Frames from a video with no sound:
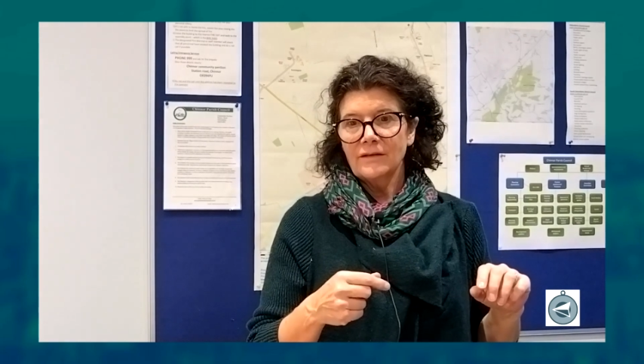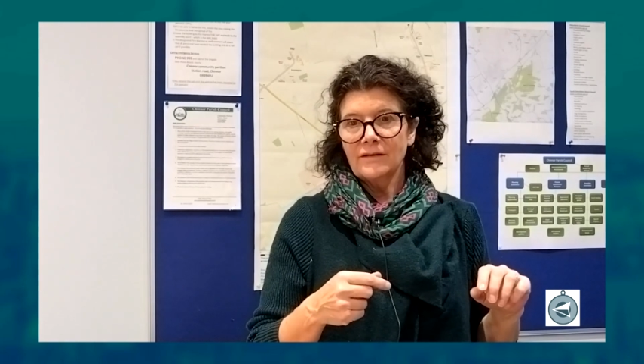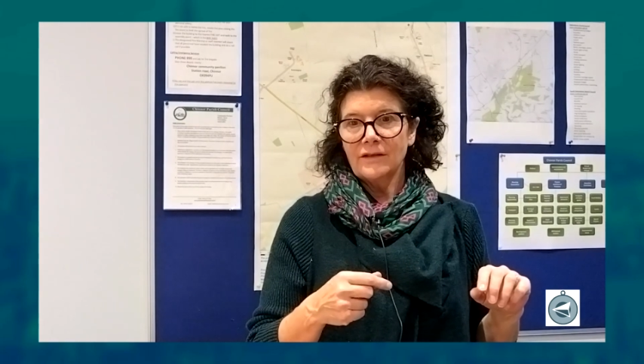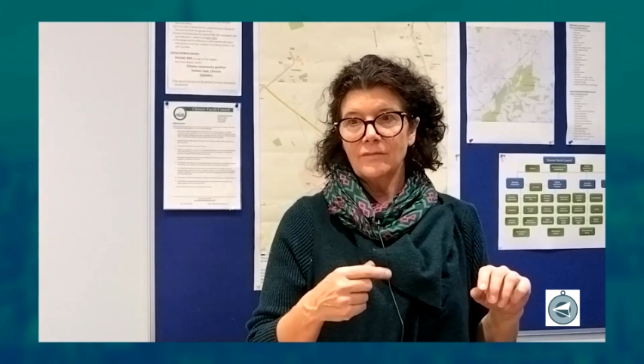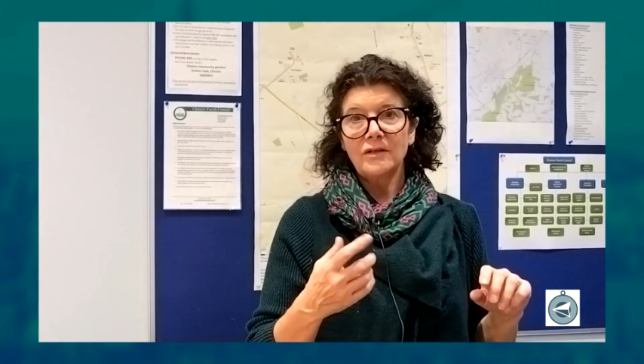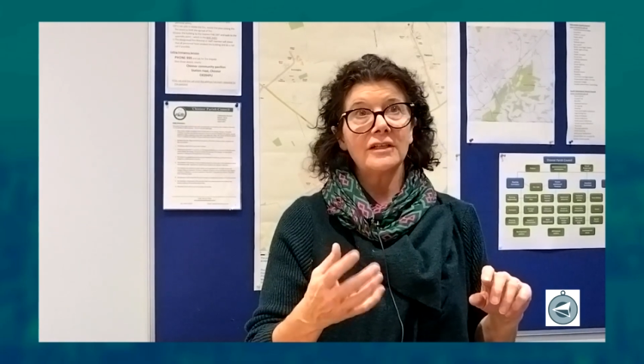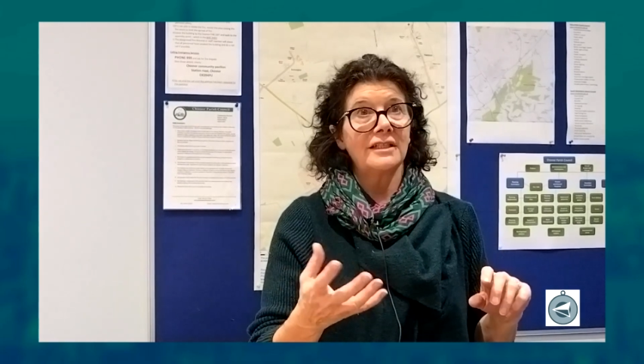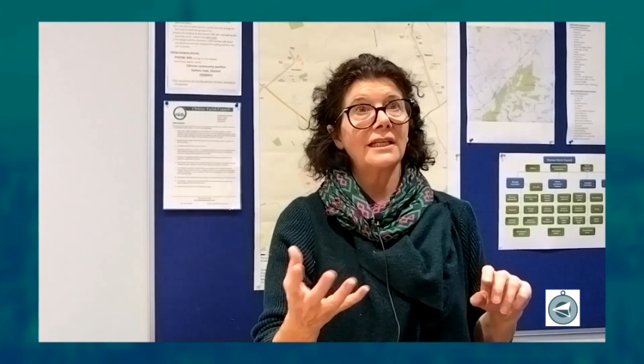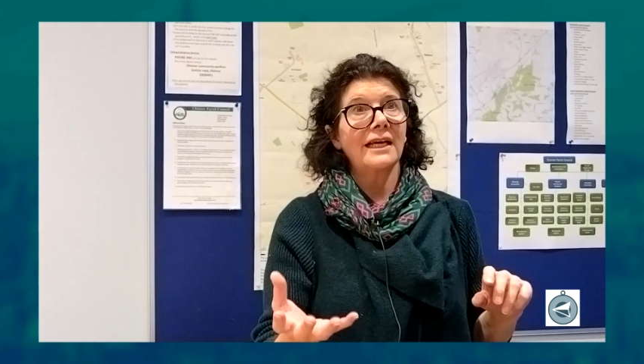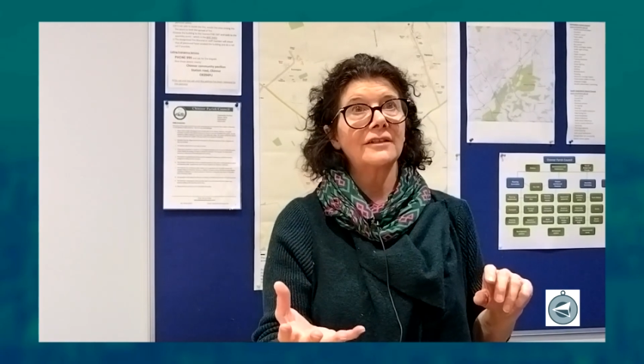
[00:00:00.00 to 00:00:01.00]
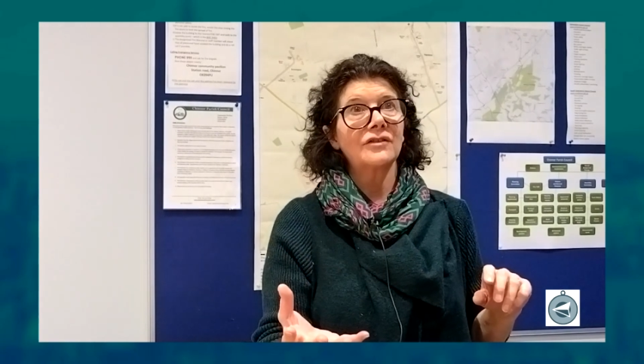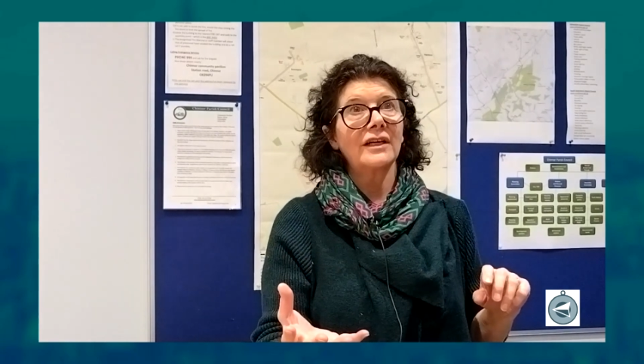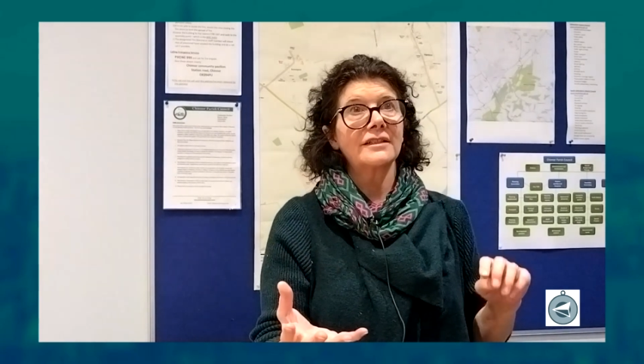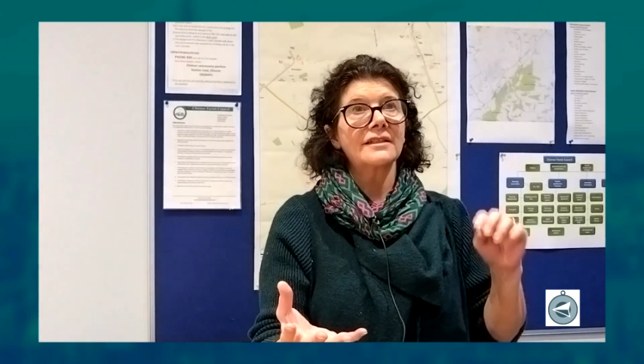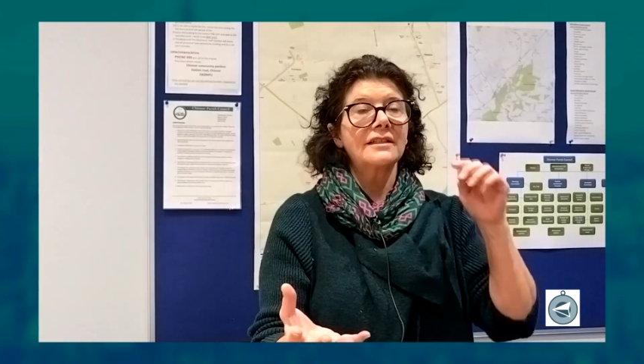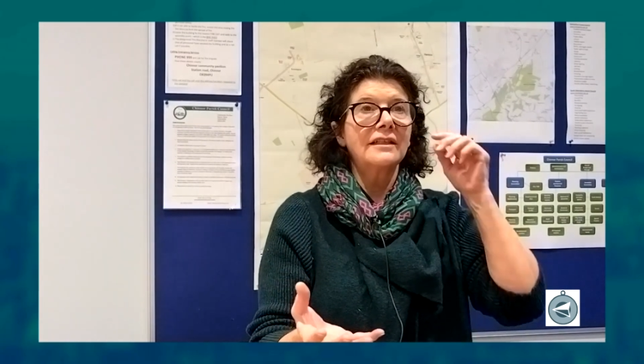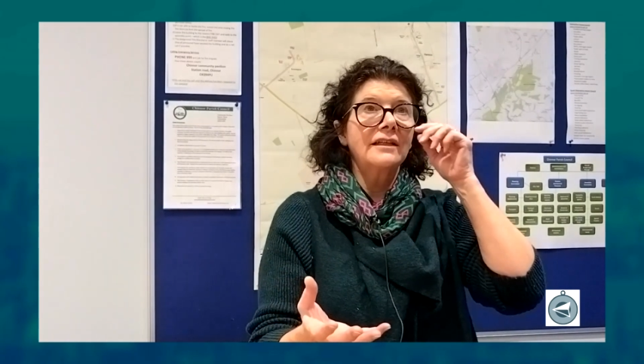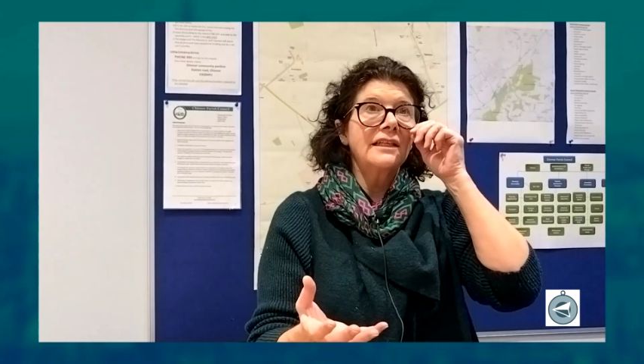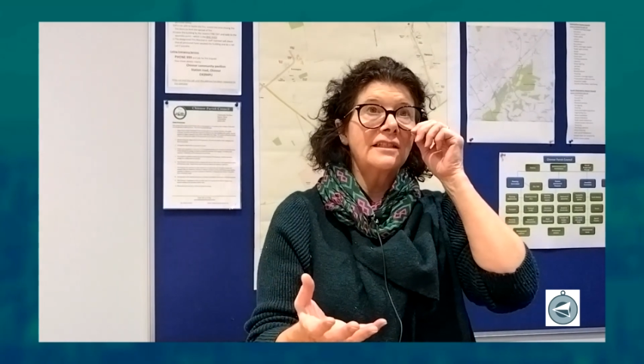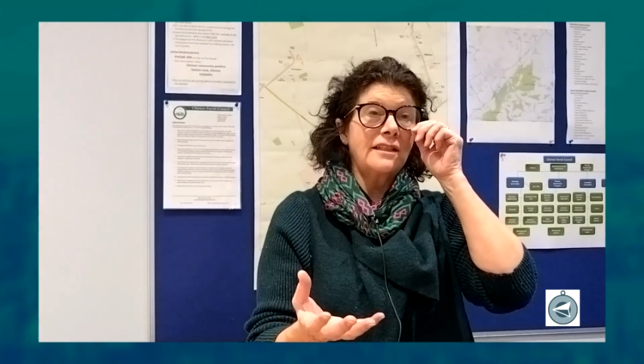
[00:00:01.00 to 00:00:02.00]
community land trust.
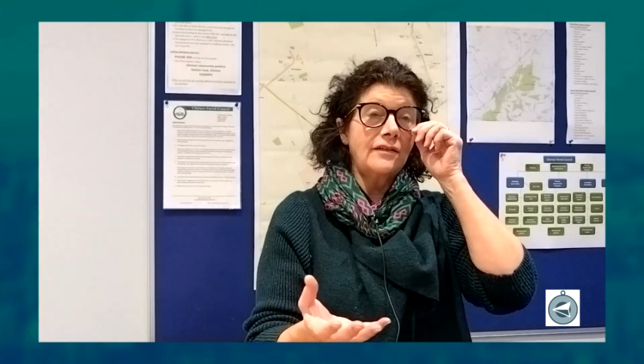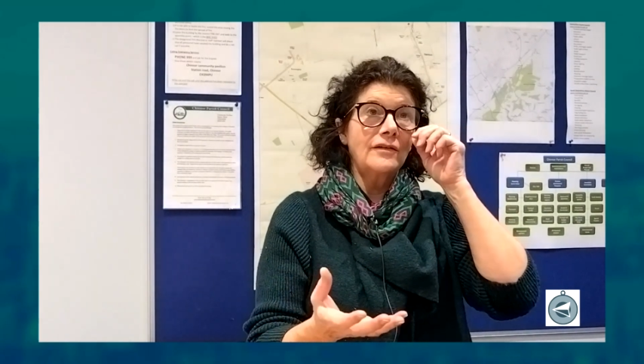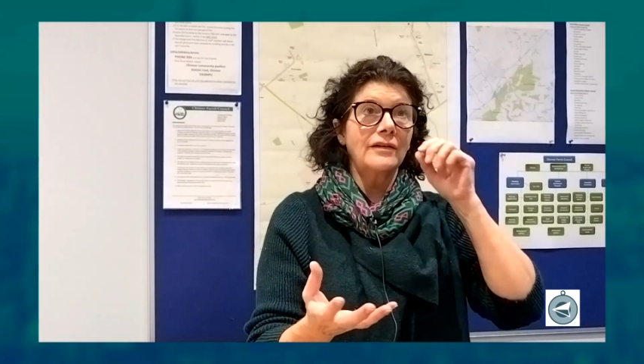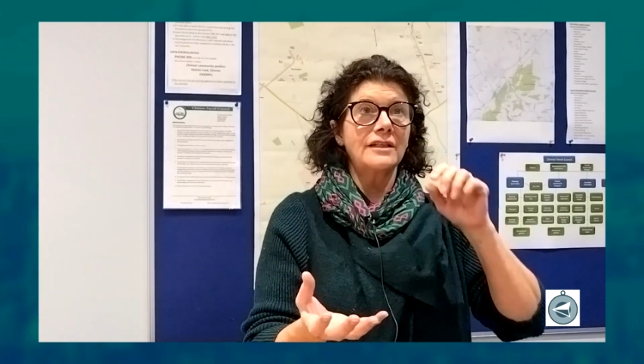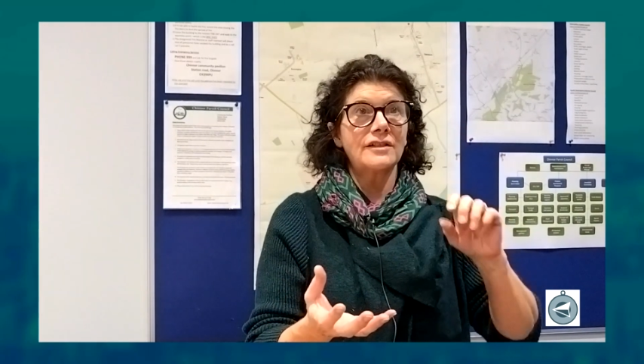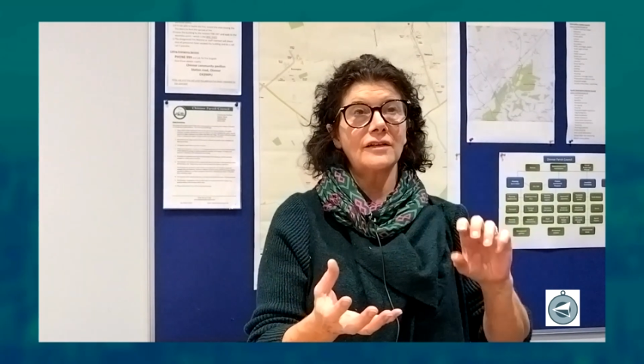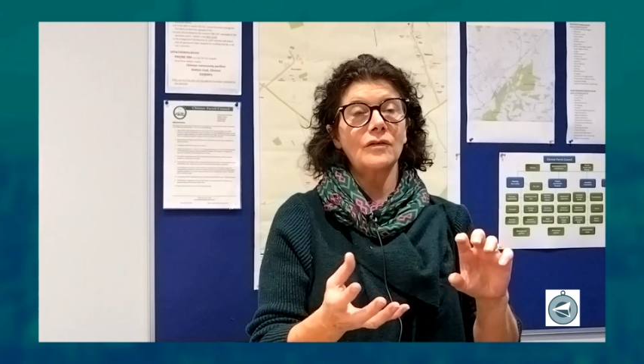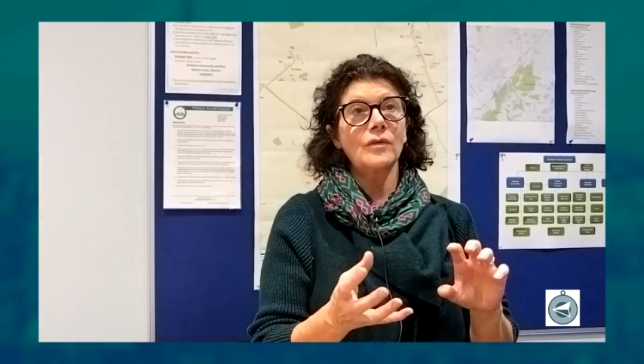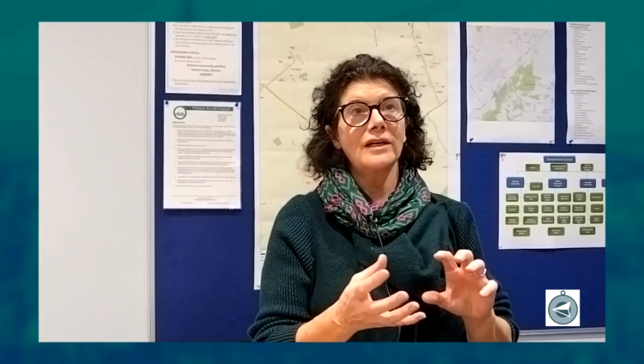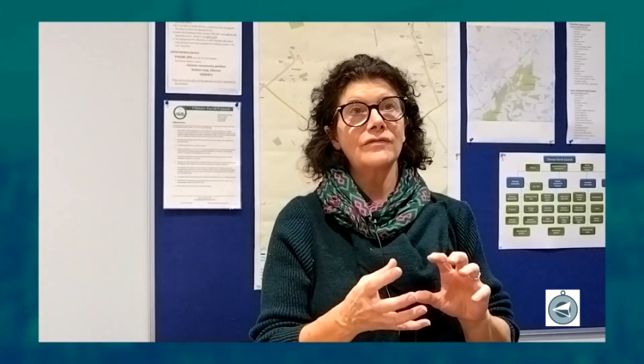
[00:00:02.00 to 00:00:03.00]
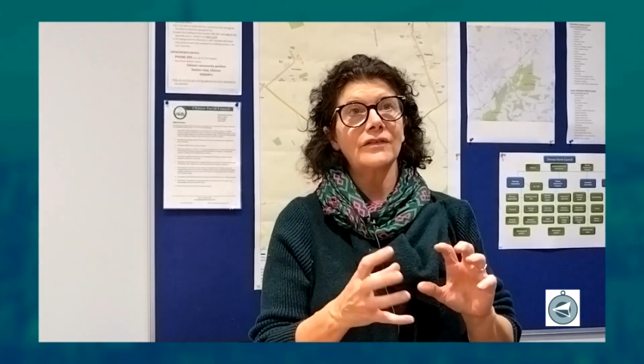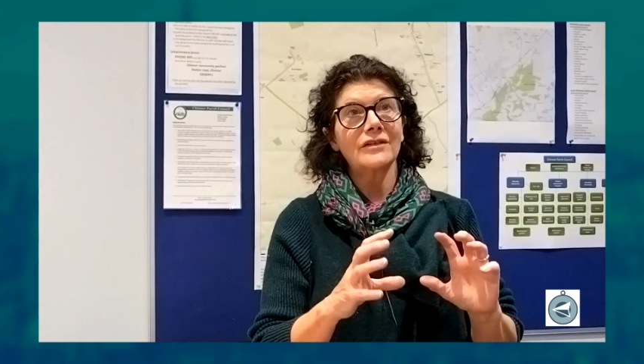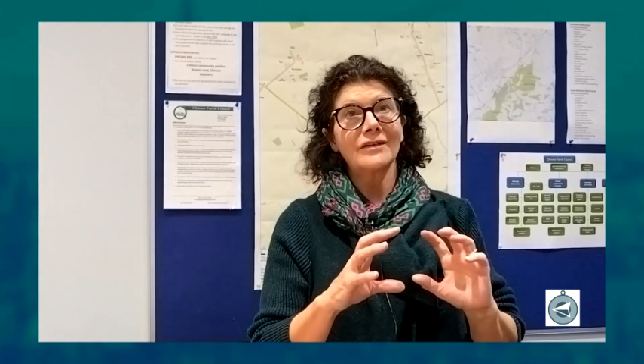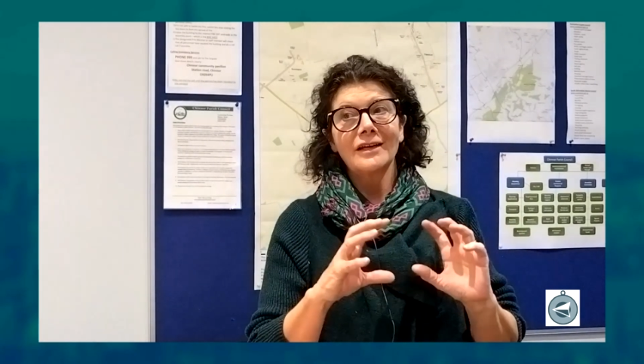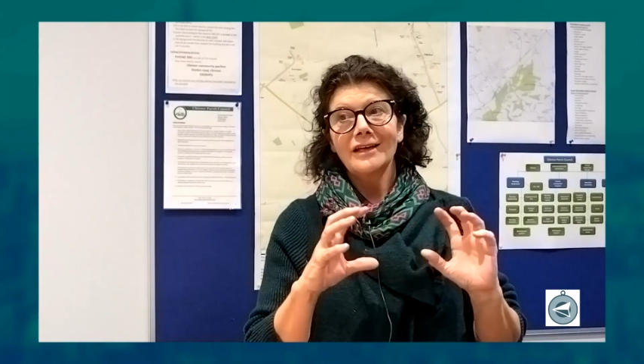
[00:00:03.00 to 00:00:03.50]
Is there a way for the